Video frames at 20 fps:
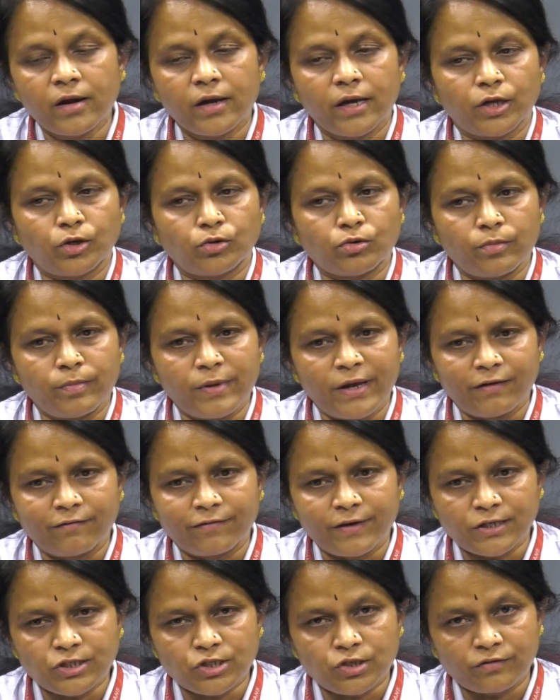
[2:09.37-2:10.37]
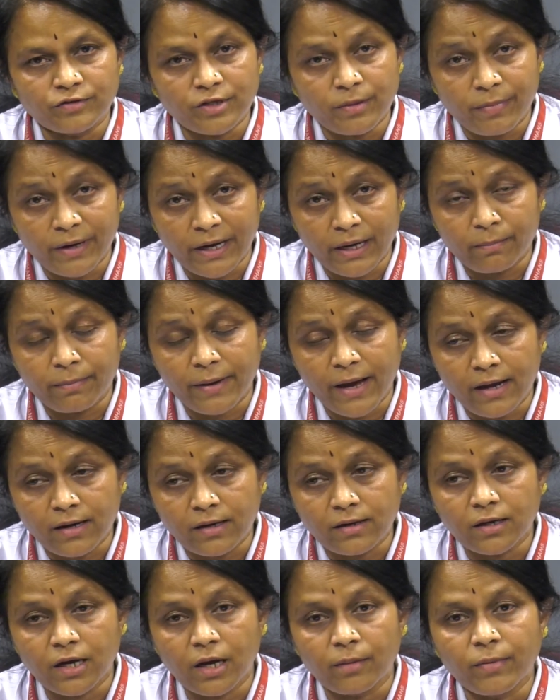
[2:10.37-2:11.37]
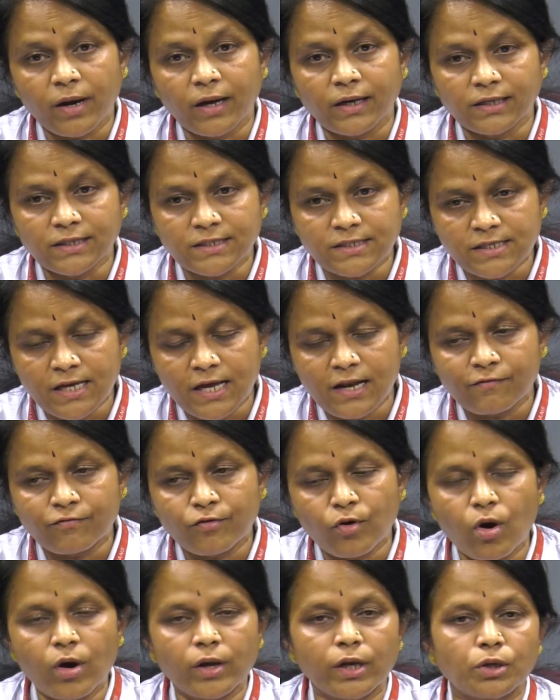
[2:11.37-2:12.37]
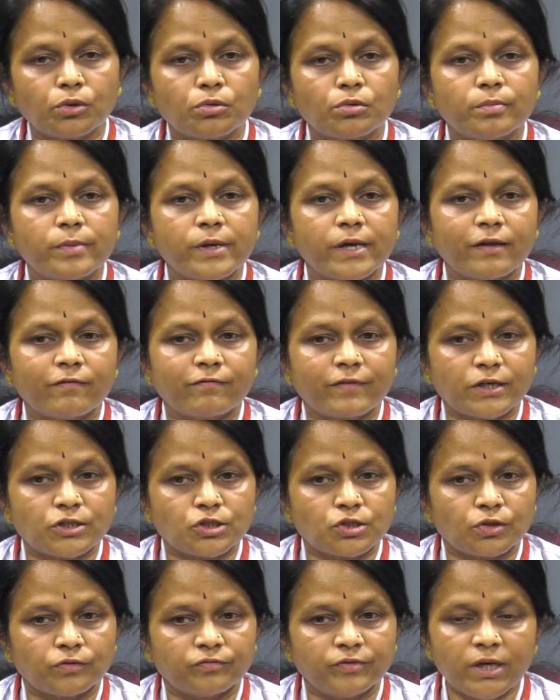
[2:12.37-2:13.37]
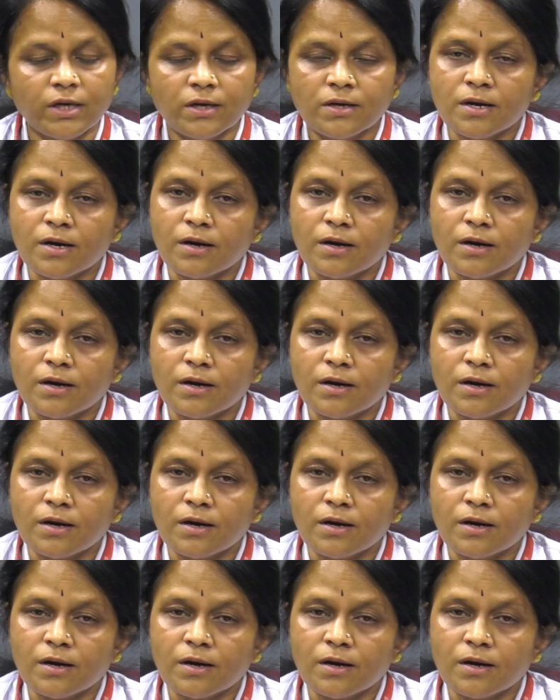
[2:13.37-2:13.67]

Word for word: it could be infection of the brain parenchyma itself or it could be infection of the